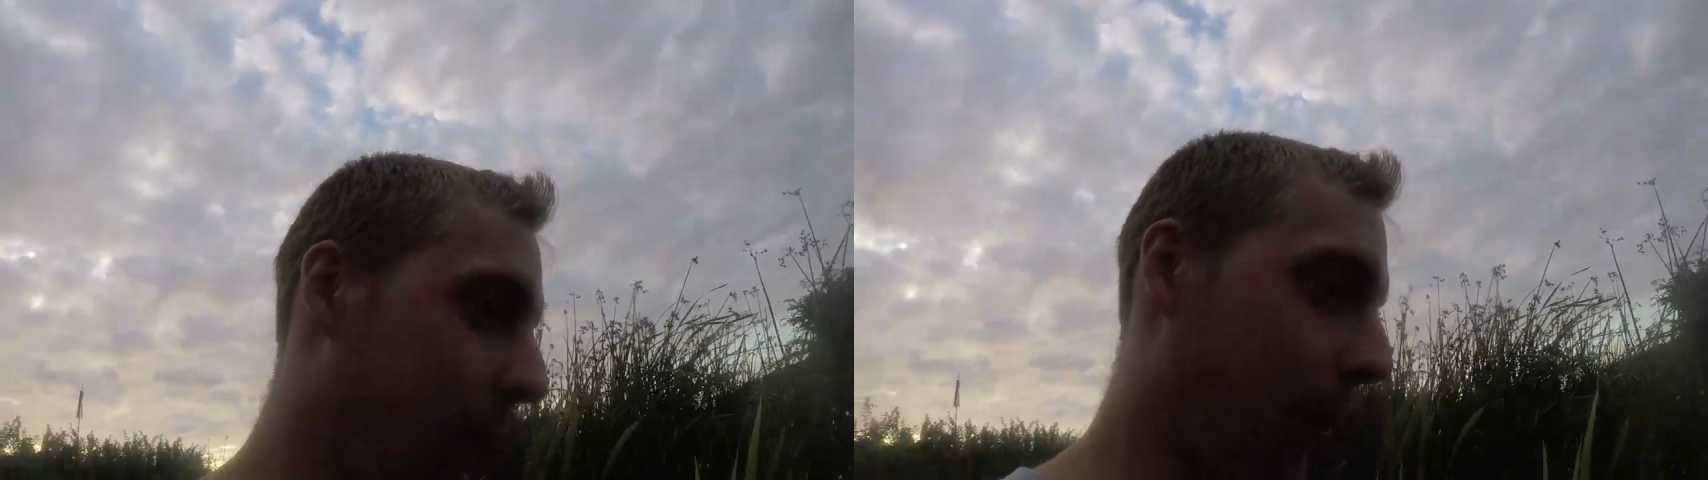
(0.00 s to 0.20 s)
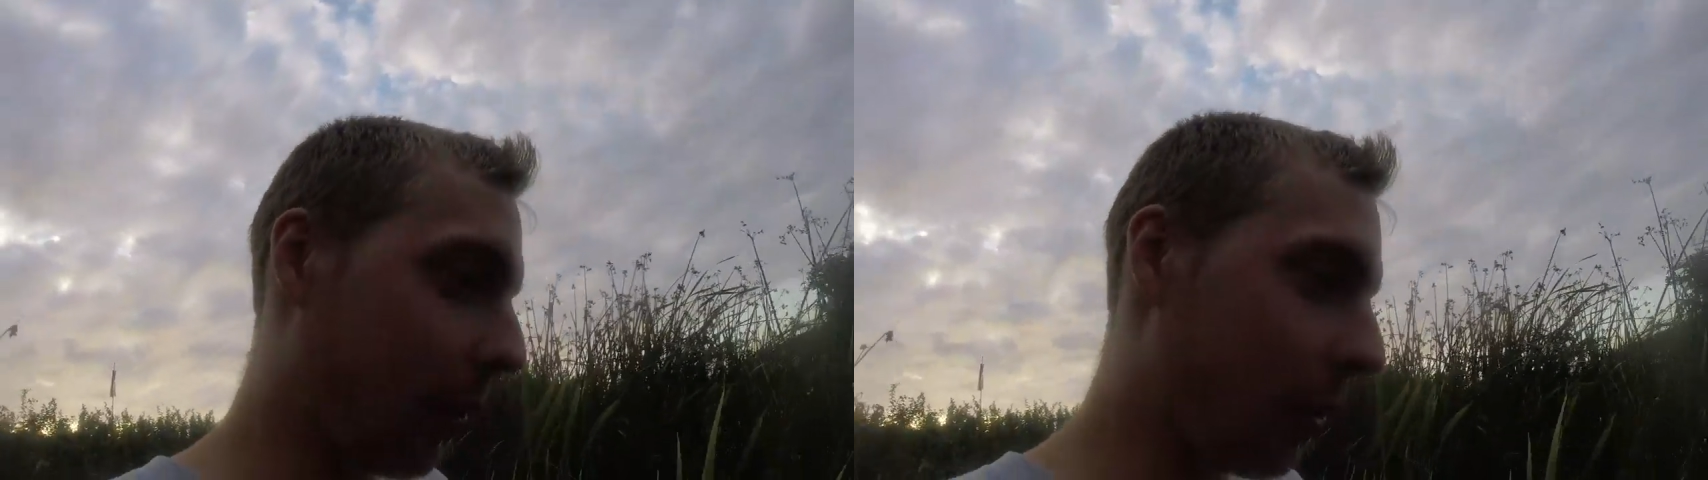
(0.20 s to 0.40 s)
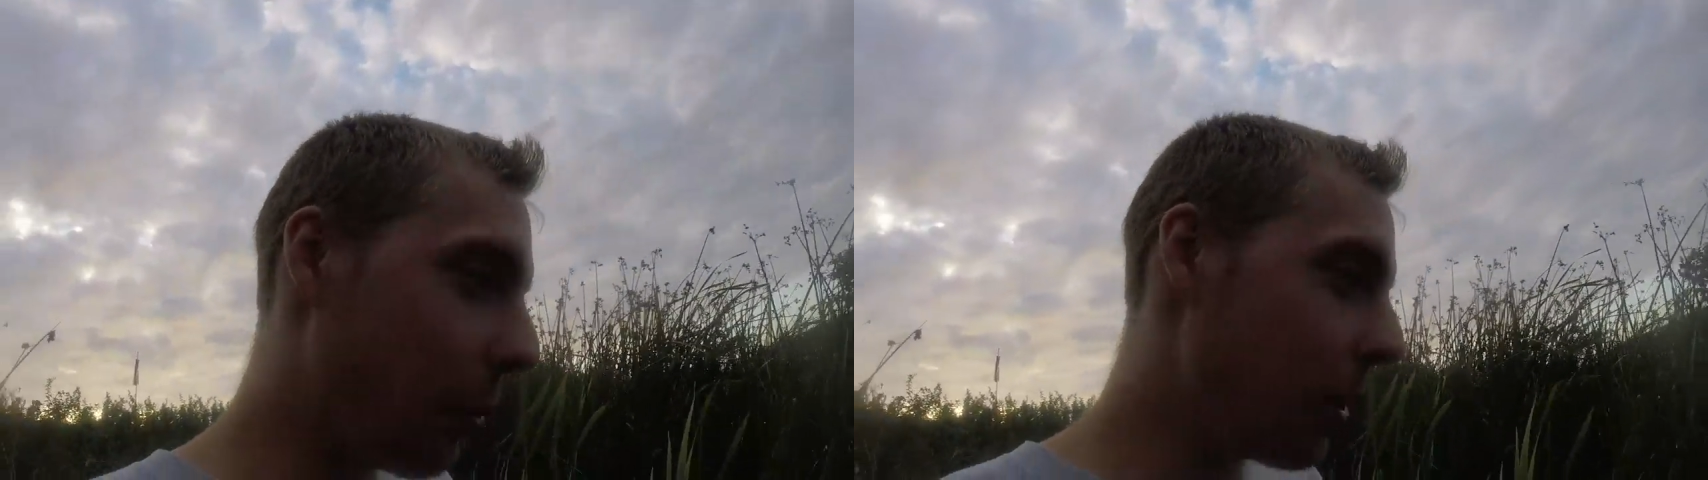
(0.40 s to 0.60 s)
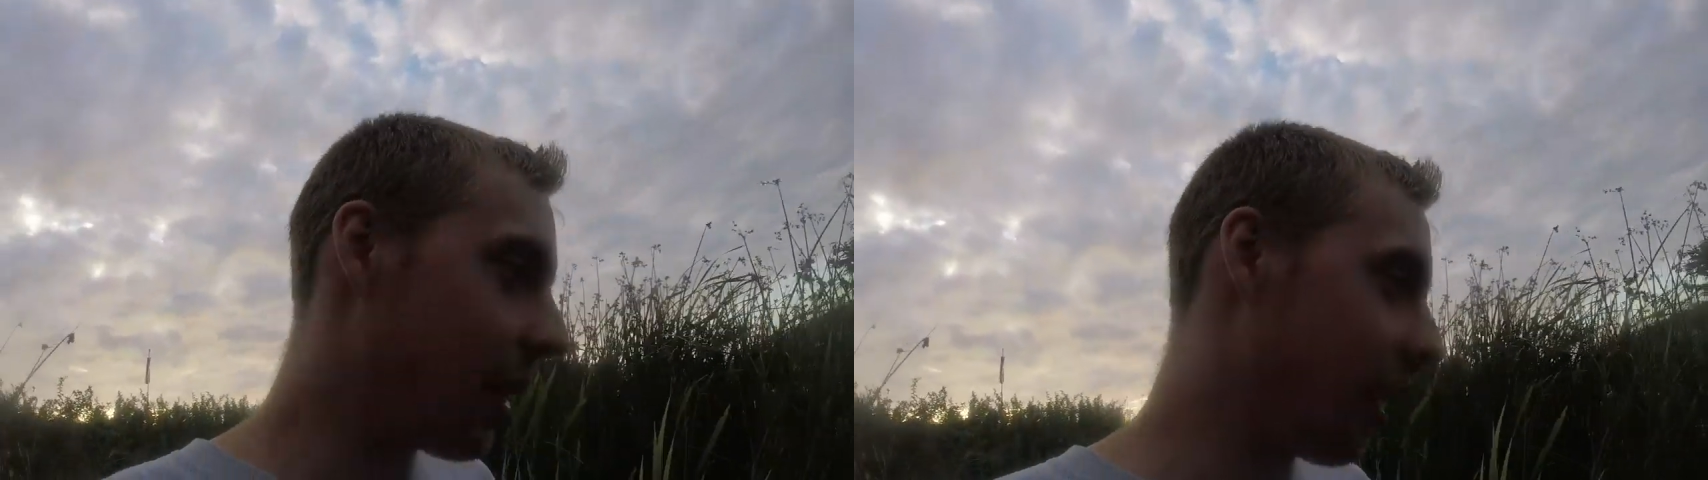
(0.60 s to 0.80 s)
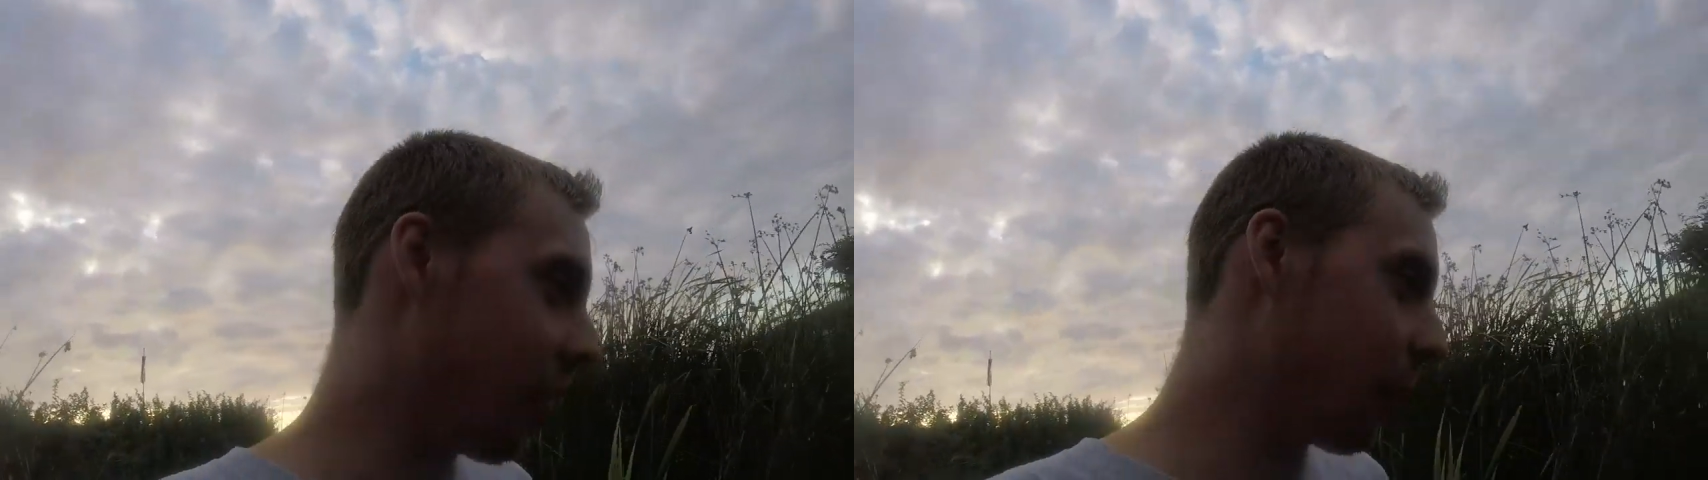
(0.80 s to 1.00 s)
But if nobody
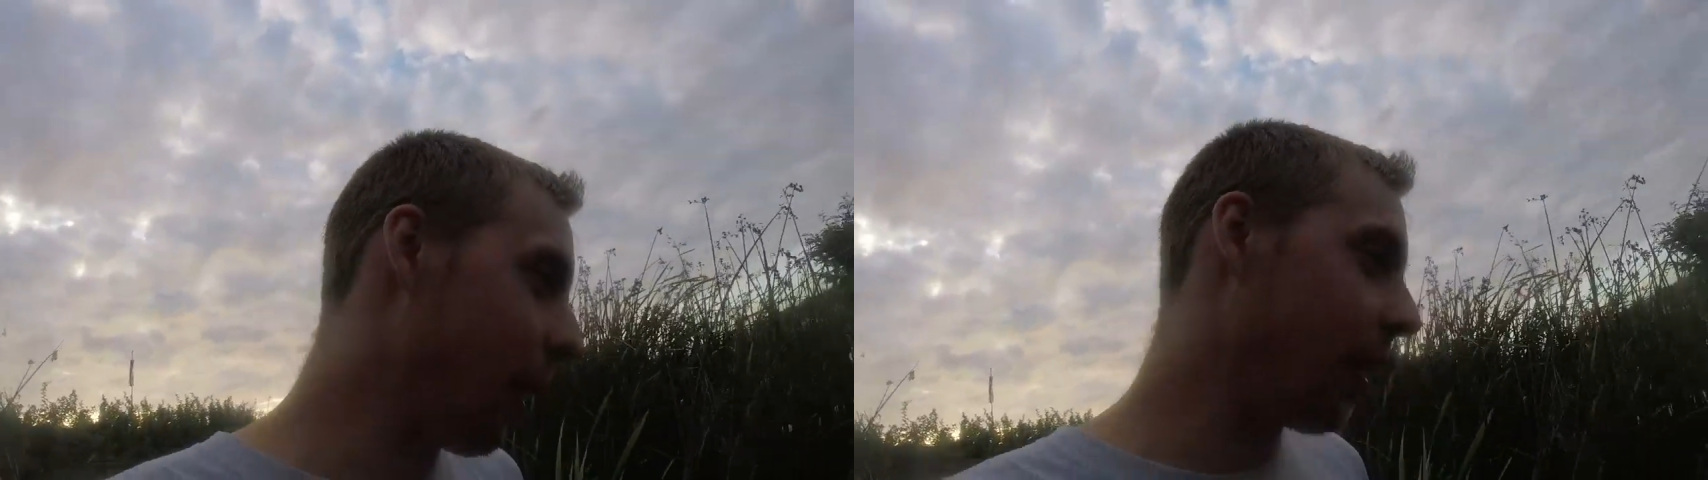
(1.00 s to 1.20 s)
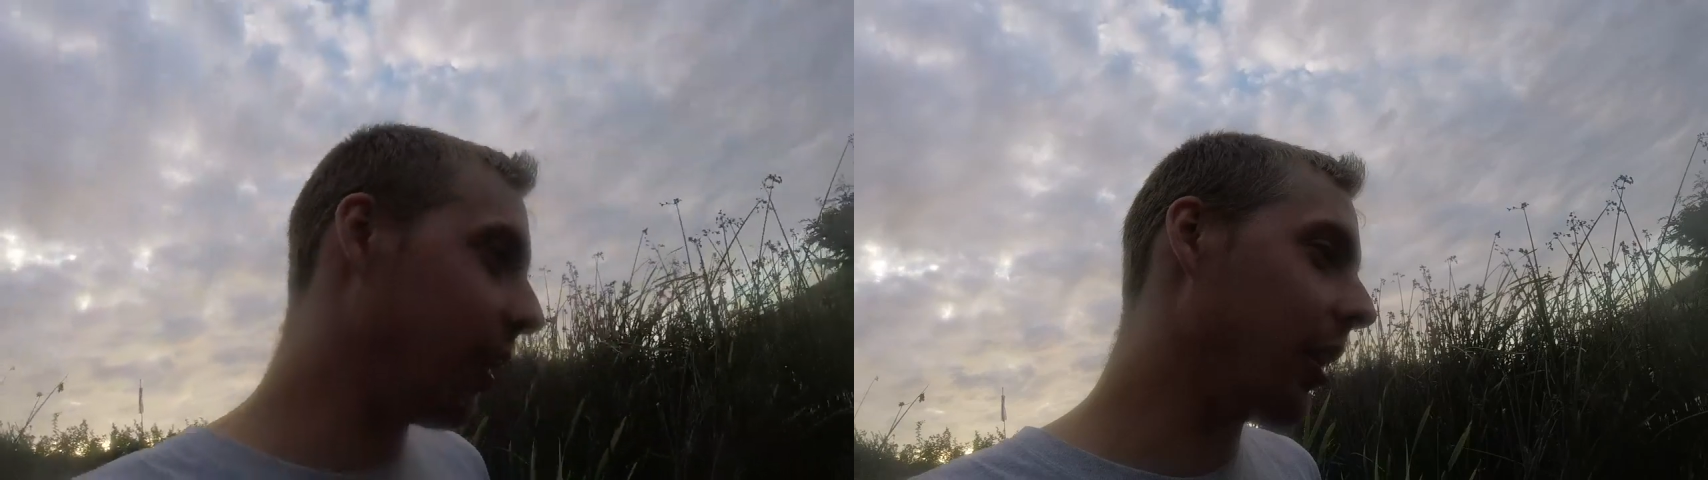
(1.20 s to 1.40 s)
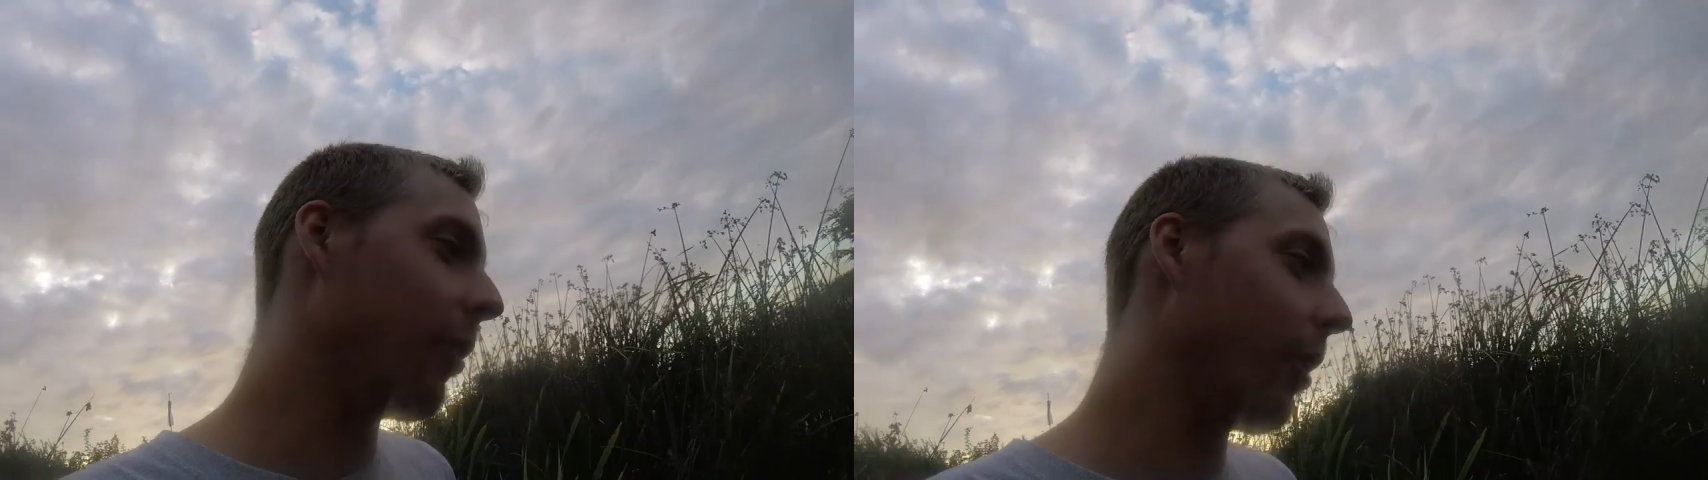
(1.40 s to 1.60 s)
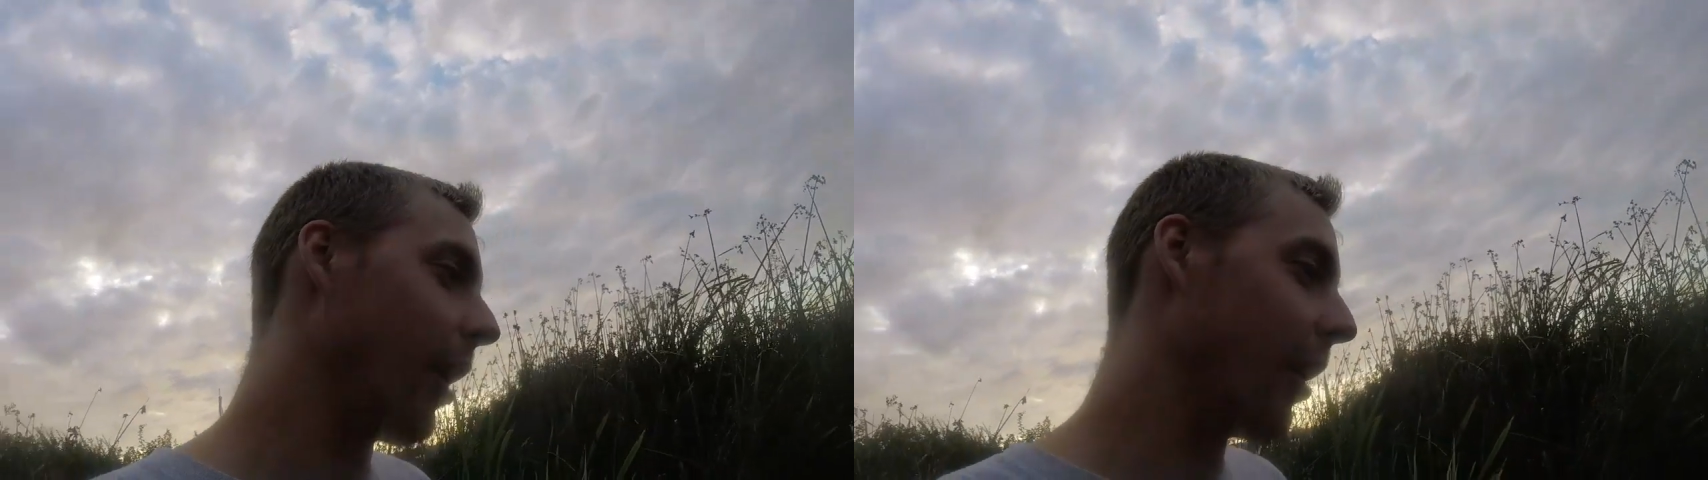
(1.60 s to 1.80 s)
cares about it anyway,